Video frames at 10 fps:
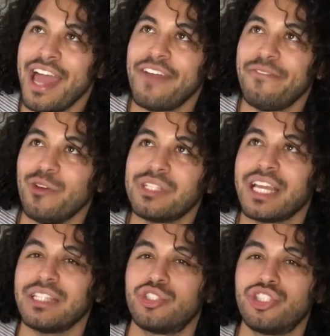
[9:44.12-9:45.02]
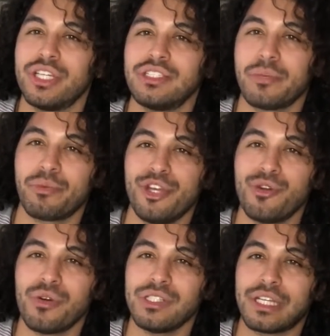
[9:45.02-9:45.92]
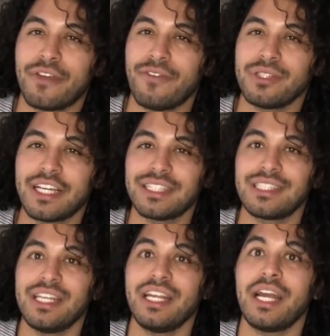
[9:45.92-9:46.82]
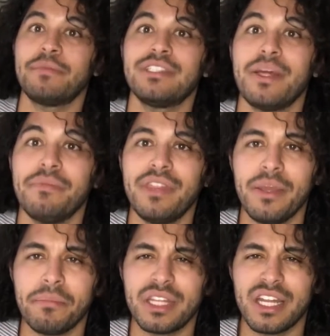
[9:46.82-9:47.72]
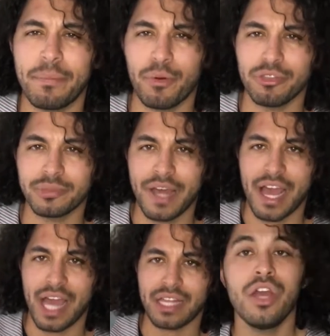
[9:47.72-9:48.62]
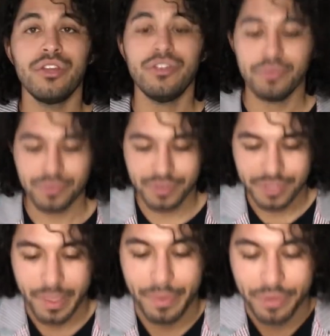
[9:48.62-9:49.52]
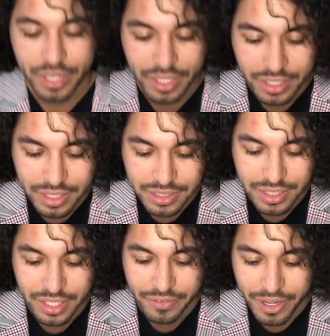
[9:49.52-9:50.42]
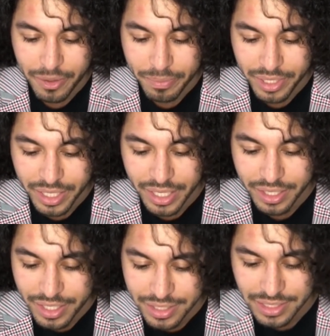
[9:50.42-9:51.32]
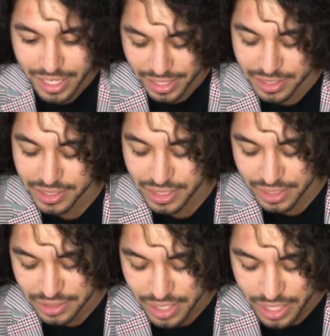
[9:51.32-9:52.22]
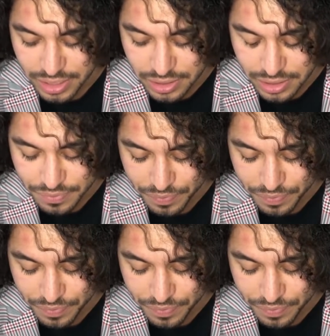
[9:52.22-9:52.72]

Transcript: it feels like it's just a pre-chorus, like it feels like it's leading up to something, but then it pulls back. Let me put it, because if I don't put it, it's like it doesn't exist.